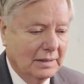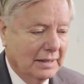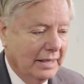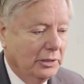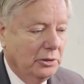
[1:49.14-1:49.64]

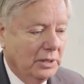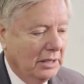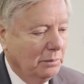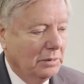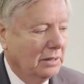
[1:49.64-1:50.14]
Can you
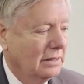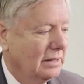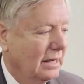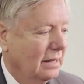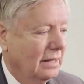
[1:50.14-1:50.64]
keep
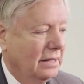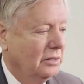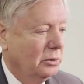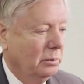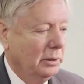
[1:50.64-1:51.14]
guns out of the
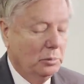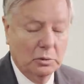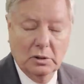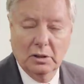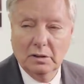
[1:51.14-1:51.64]
hands of
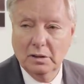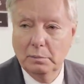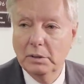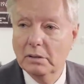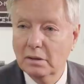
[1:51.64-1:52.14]
people clearly
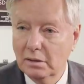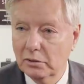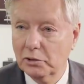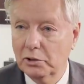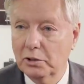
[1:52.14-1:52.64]
mentally
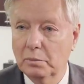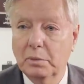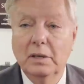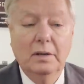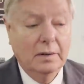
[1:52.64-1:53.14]
disturbed?
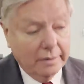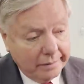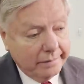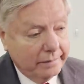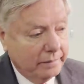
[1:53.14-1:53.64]

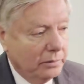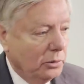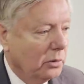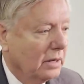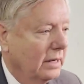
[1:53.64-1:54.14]
New
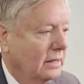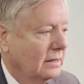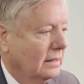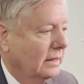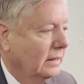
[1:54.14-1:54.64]
York
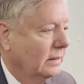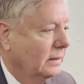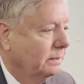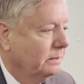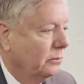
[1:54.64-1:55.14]
has a
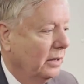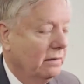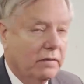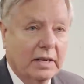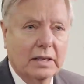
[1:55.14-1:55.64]

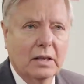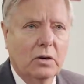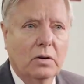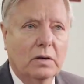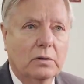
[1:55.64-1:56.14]
red flag
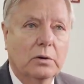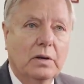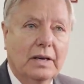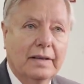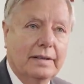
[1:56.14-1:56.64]
law. I don't know
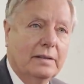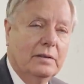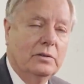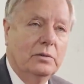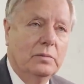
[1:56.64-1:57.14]
how that
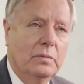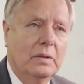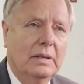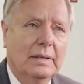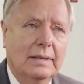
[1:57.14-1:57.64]

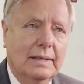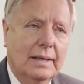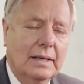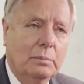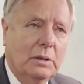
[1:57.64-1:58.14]

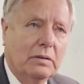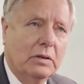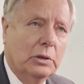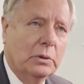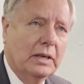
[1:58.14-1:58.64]
guy in
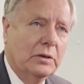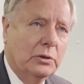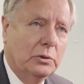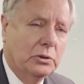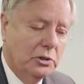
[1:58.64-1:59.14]
Buffalo got
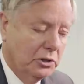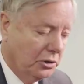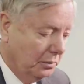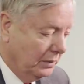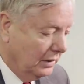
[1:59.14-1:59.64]
through the
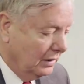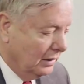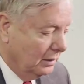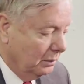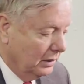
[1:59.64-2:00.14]
system.
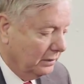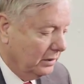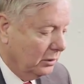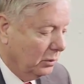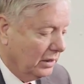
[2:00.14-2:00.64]
But,
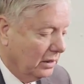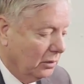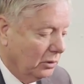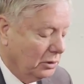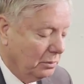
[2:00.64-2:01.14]
you know, we can
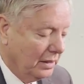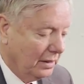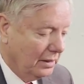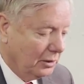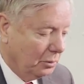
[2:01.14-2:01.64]
always make
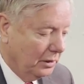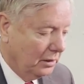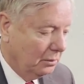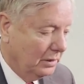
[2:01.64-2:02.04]
things better.